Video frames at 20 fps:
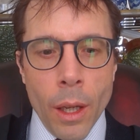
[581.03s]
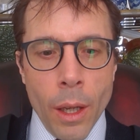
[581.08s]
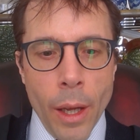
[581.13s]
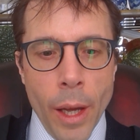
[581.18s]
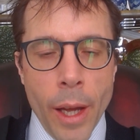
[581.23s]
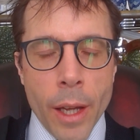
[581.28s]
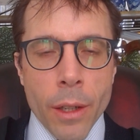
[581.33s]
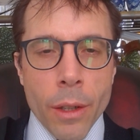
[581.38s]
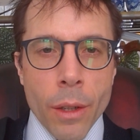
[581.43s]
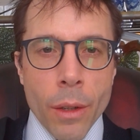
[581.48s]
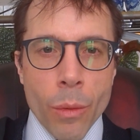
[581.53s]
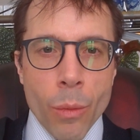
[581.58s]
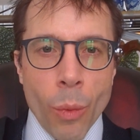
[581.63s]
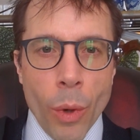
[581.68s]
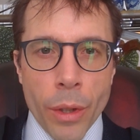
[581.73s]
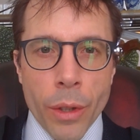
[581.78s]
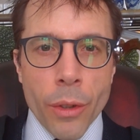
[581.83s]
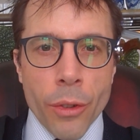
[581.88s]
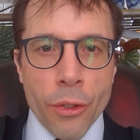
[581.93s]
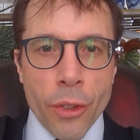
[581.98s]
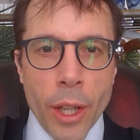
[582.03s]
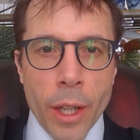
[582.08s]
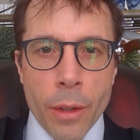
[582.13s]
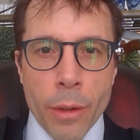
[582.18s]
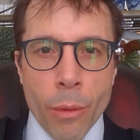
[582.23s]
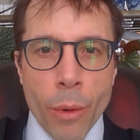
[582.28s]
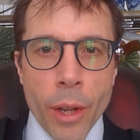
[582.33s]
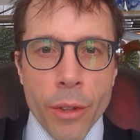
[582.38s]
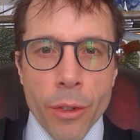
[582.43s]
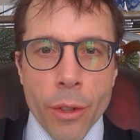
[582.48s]
And what you'll see in the
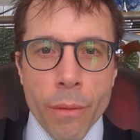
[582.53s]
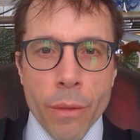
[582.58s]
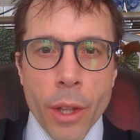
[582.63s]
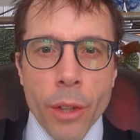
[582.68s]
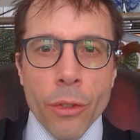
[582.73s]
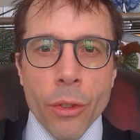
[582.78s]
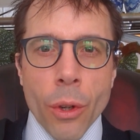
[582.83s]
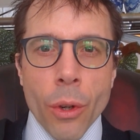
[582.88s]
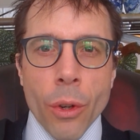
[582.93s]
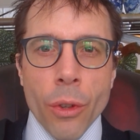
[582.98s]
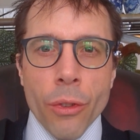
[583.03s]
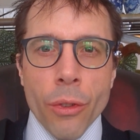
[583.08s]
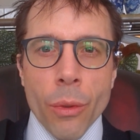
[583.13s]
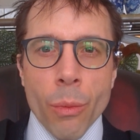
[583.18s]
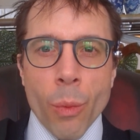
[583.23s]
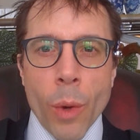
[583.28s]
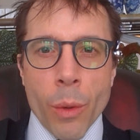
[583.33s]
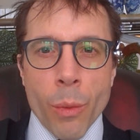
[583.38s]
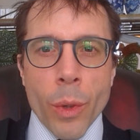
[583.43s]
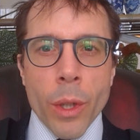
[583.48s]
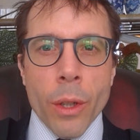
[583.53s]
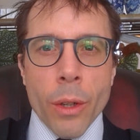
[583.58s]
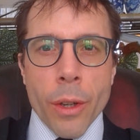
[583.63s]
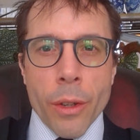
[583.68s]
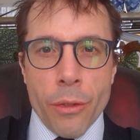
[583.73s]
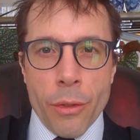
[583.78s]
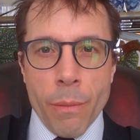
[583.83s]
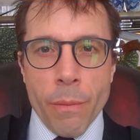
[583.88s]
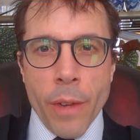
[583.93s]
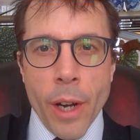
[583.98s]
rest of this course, when we look at
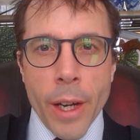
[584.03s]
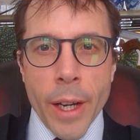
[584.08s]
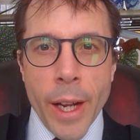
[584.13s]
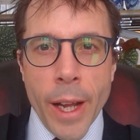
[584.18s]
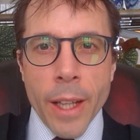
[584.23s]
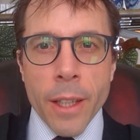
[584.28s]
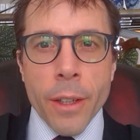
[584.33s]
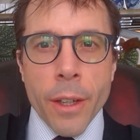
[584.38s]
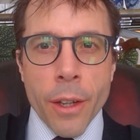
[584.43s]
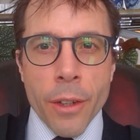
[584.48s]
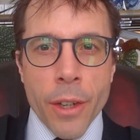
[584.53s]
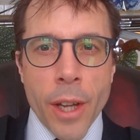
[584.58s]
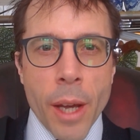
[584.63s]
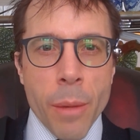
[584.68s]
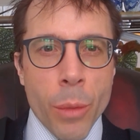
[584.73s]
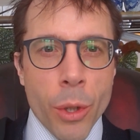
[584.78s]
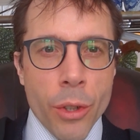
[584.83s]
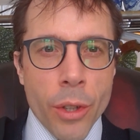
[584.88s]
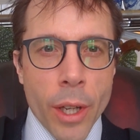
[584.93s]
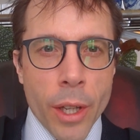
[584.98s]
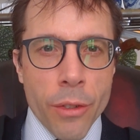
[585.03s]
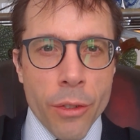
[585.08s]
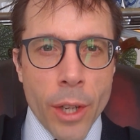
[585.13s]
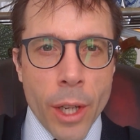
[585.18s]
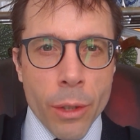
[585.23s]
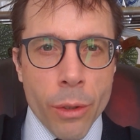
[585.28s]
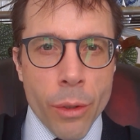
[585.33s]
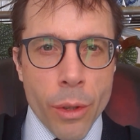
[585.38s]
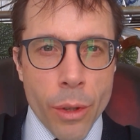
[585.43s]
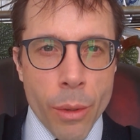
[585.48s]
some very elegant amortized
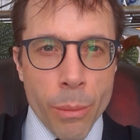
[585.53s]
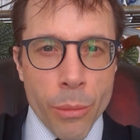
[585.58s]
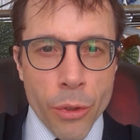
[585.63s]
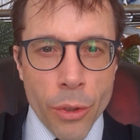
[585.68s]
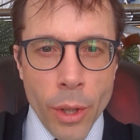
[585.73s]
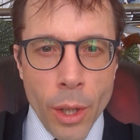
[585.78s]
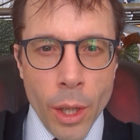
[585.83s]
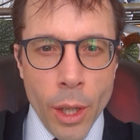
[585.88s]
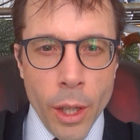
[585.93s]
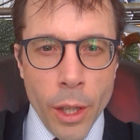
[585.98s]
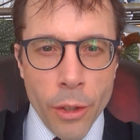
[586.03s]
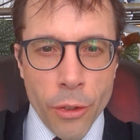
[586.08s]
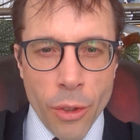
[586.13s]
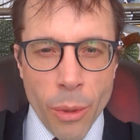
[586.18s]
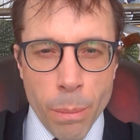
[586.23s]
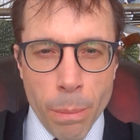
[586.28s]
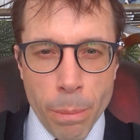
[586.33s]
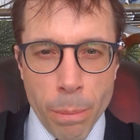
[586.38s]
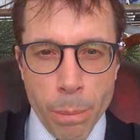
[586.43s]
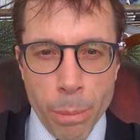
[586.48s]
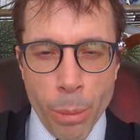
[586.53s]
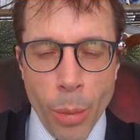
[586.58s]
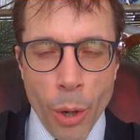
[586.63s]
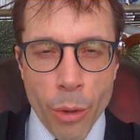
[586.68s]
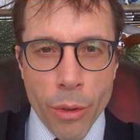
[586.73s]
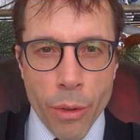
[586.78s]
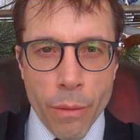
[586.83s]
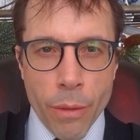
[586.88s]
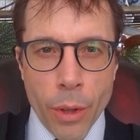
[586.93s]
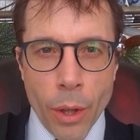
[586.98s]
algorithms, is that
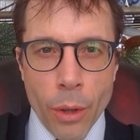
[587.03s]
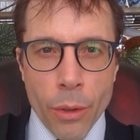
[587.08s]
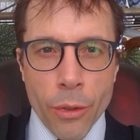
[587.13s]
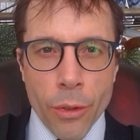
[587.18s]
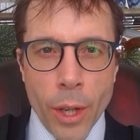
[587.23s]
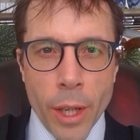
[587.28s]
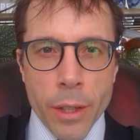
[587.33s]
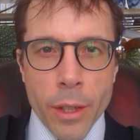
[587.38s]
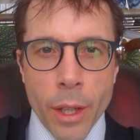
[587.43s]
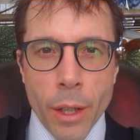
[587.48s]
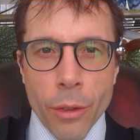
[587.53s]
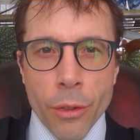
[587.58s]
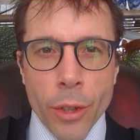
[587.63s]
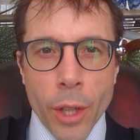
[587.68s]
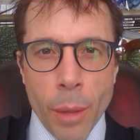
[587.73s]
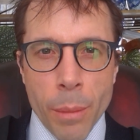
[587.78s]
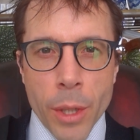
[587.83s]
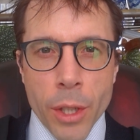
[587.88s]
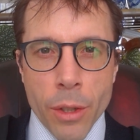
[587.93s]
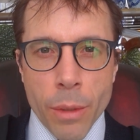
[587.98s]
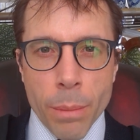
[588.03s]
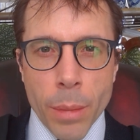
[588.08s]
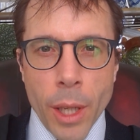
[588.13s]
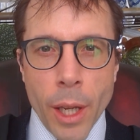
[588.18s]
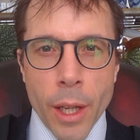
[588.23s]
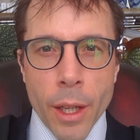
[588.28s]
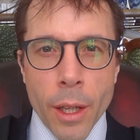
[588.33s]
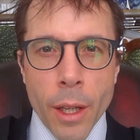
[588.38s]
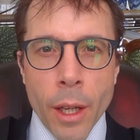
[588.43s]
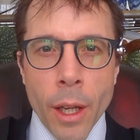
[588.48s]
both of those ideas come into
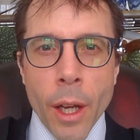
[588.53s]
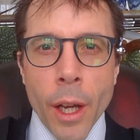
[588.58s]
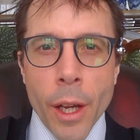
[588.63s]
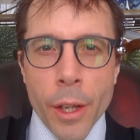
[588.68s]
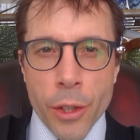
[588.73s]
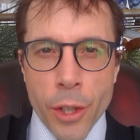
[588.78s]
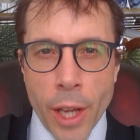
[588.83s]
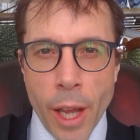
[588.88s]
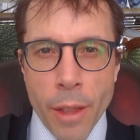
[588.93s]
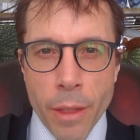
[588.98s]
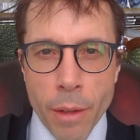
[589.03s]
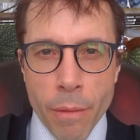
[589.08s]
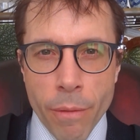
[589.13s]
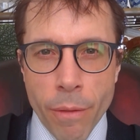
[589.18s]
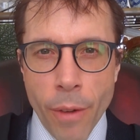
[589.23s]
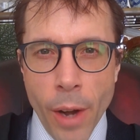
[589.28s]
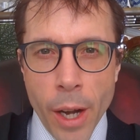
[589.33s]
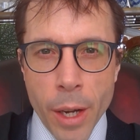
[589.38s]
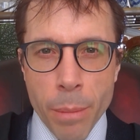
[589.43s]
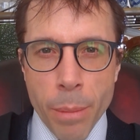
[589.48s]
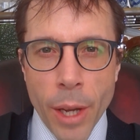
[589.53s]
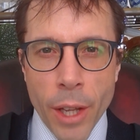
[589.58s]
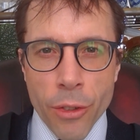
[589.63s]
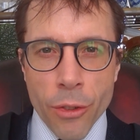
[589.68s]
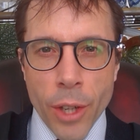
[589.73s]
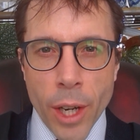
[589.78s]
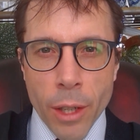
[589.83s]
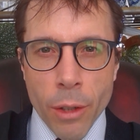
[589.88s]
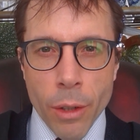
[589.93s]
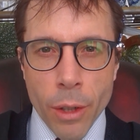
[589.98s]
play. To get the very best
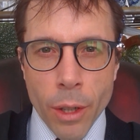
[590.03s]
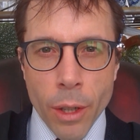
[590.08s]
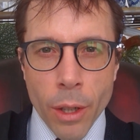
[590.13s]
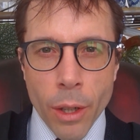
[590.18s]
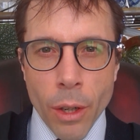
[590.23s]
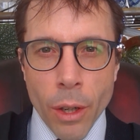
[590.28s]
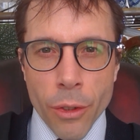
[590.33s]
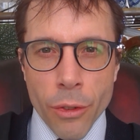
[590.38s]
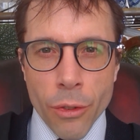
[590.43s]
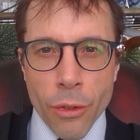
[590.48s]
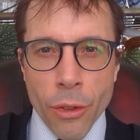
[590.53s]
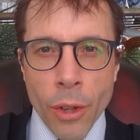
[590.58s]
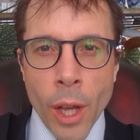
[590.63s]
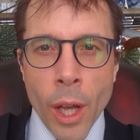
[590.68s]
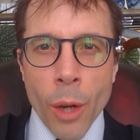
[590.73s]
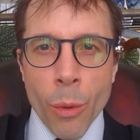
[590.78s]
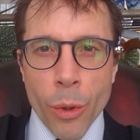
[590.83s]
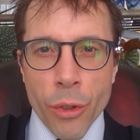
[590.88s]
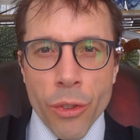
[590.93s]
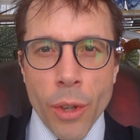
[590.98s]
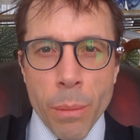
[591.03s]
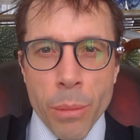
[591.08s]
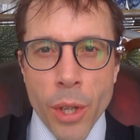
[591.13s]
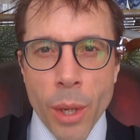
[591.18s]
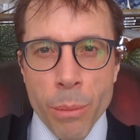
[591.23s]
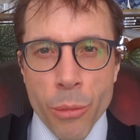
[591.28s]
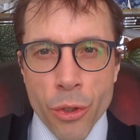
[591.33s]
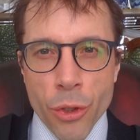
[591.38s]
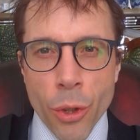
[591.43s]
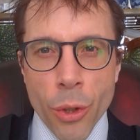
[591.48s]
aggregate costs, we
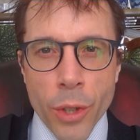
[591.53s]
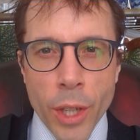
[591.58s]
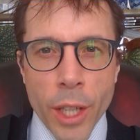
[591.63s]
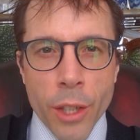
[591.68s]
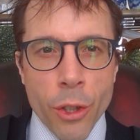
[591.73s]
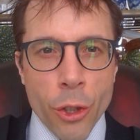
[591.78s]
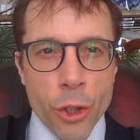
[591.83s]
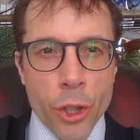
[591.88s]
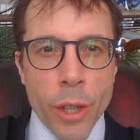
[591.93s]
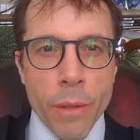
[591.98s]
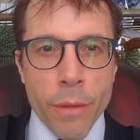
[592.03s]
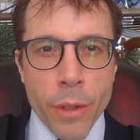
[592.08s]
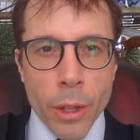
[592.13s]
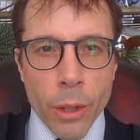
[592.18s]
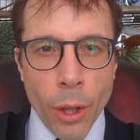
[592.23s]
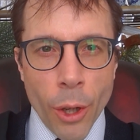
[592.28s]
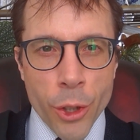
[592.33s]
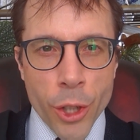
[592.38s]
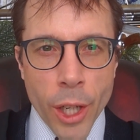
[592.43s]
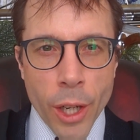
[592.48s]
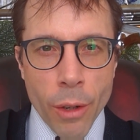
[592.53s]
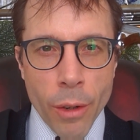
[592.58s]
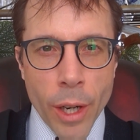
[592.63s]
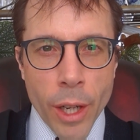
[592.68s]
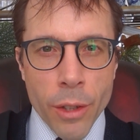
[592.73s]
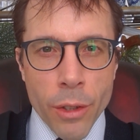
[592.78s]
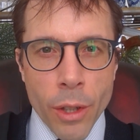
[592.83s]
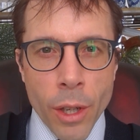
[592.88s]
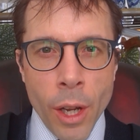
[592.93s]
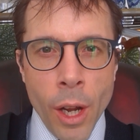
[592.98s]
sometimes do need to shift the logic
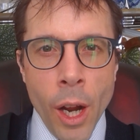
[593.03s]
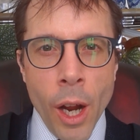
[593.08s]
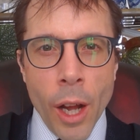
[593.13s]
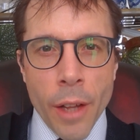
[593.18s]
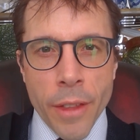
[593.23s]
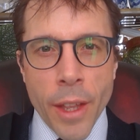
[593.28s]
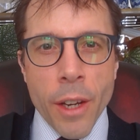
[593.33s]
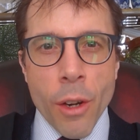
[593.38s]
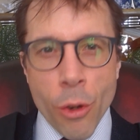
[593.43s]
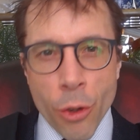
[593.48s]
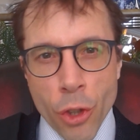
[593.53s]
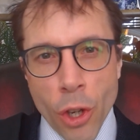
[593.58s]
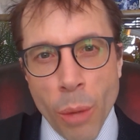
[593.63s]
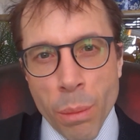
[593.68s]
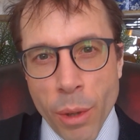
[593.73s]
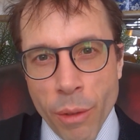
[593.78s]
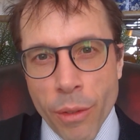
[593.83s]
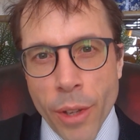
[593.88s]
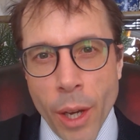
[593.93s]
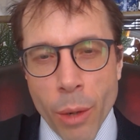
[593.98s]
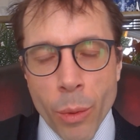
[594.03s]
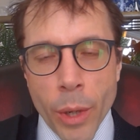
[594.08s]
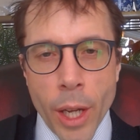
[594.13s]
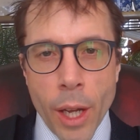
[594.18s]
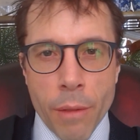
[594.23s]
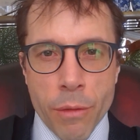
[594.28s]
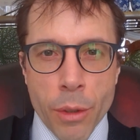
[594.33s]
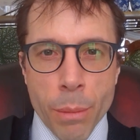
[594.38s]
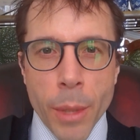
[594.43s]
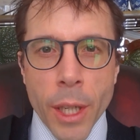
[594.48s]
around, and then on top of that, we
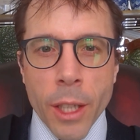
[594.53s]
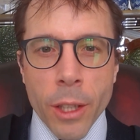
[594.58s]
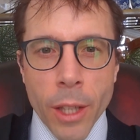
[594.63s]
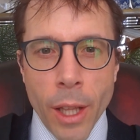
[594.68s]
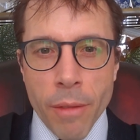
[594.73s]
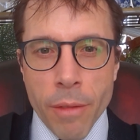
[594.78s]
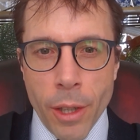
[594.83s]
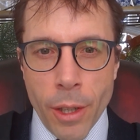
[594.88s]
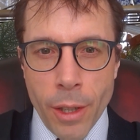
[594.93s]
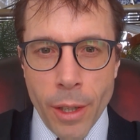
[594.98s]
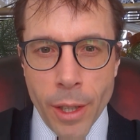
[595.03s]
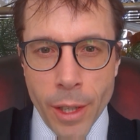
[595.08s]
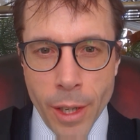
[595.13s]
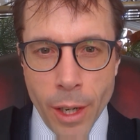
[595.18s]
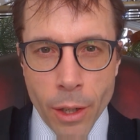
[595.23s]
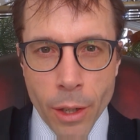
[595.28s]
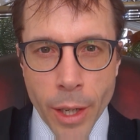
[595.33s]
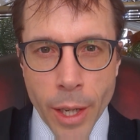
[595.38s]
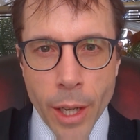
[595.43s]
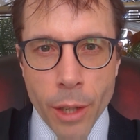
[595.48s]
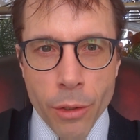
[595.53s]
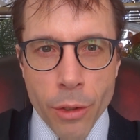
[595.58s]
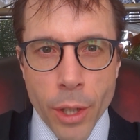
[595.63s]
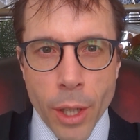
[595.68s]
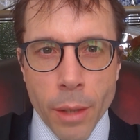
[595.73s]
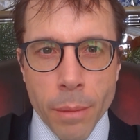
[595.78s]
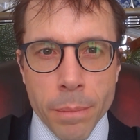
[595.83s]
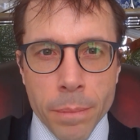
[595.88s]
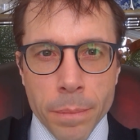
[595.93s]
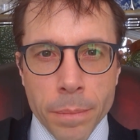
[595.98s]
have to be clever in our accounting.